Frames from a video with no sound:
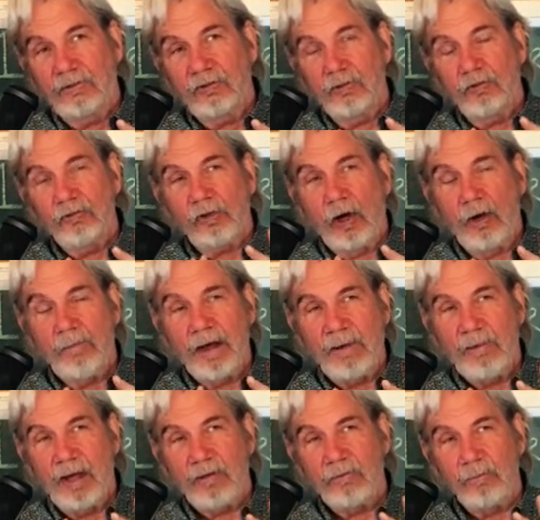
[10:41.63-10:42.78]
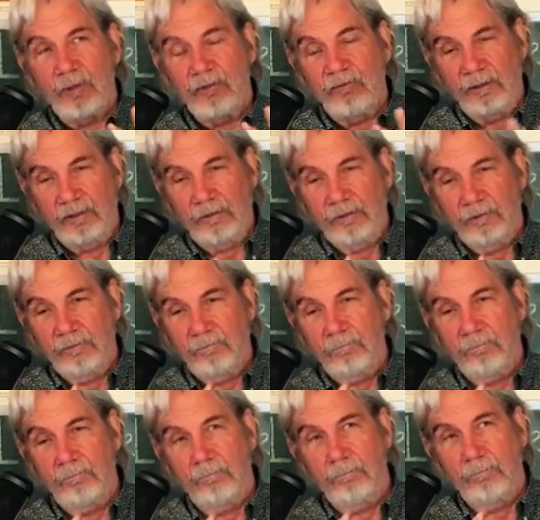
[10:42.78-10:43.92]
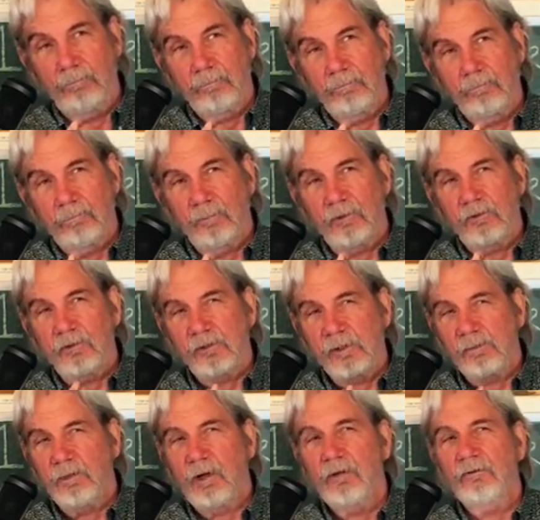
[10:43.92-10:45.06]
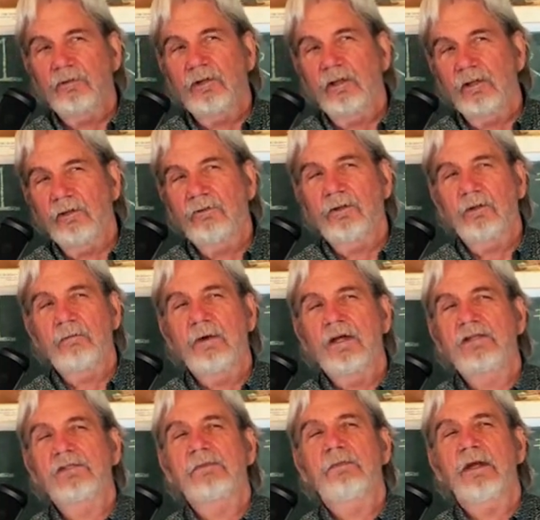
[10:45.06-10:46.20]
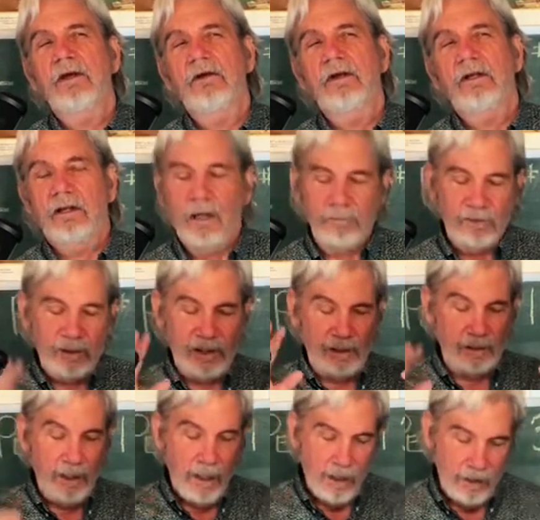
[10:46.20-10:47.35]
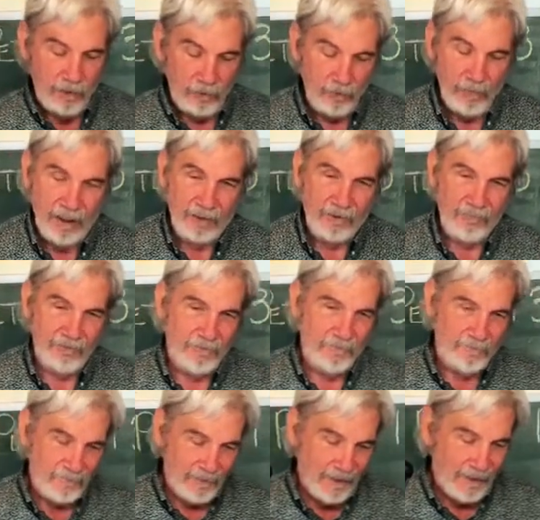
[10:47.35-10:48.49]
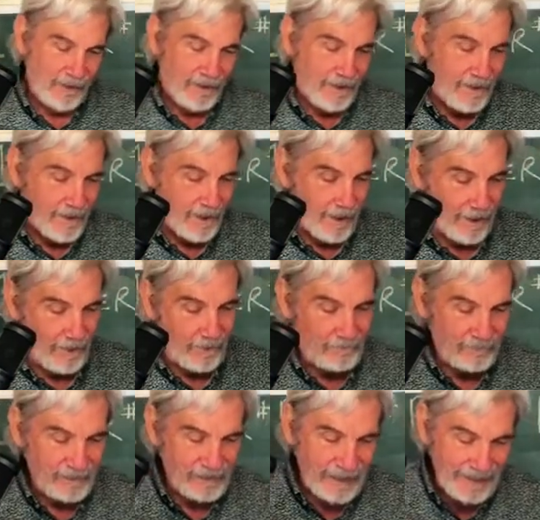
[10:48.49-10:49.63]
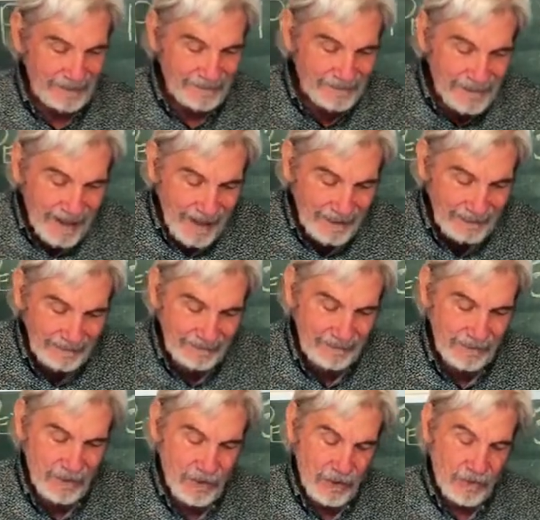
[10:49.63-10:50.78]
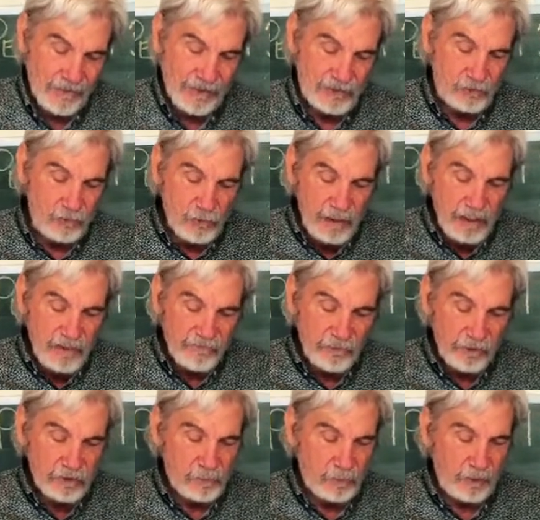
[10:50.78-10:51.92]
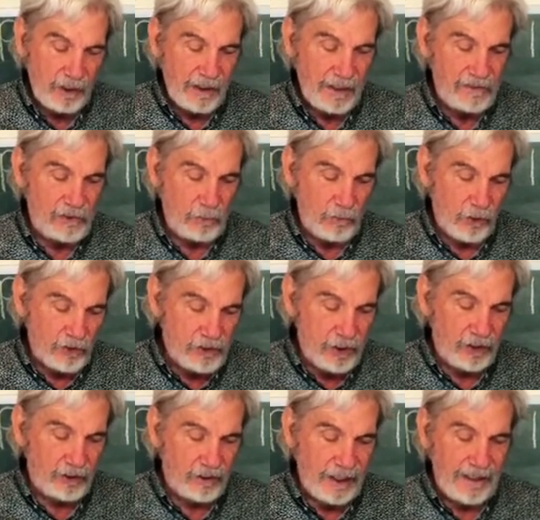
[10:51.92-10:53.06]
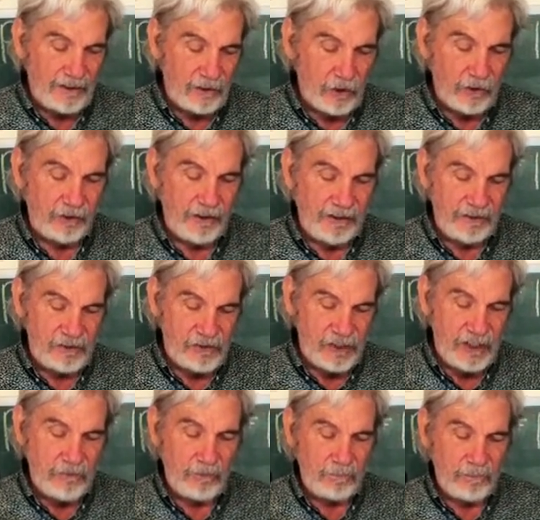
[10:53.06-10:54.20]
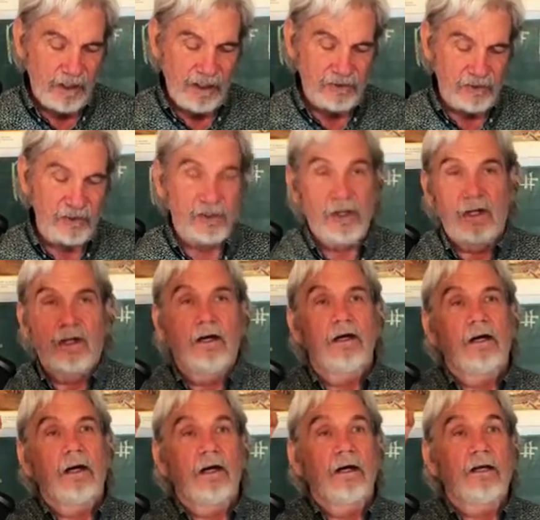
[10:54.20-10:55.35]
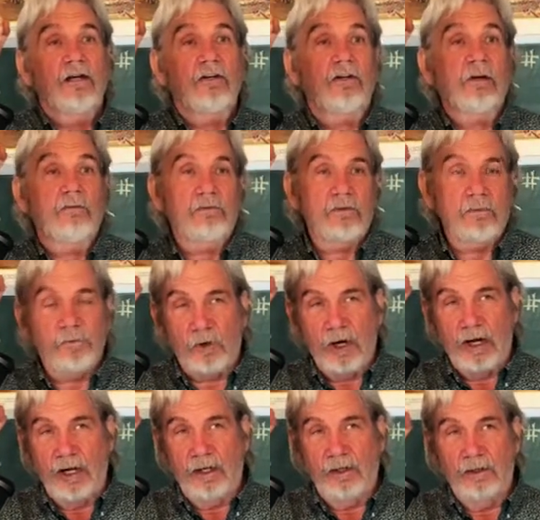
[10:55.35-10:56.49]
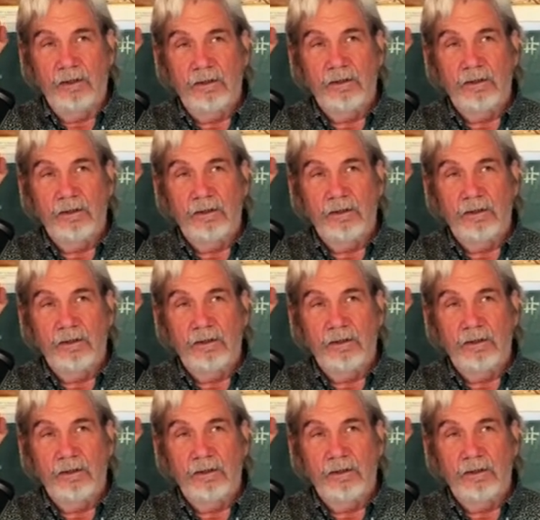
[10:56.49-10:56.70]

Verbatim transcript: you saw my mouth moving, but you're supposed to listen to my spirit. I'm kidding. I'll go back over. Um, like a lion that's greedy for his prey, as it were a young lion lurking in secret places. Here comes the prayer